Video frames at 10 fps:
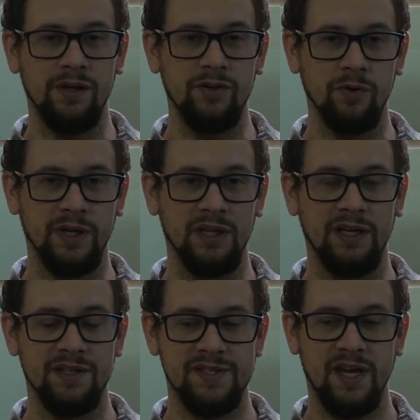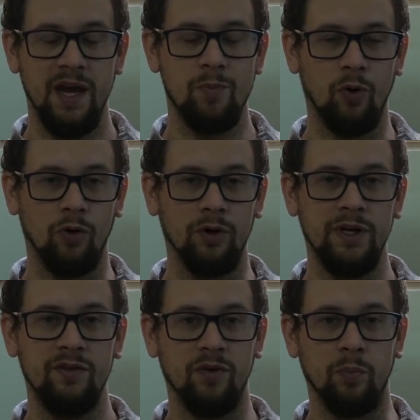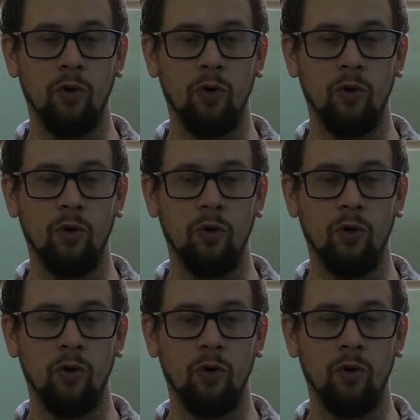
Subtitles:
doing landscape or even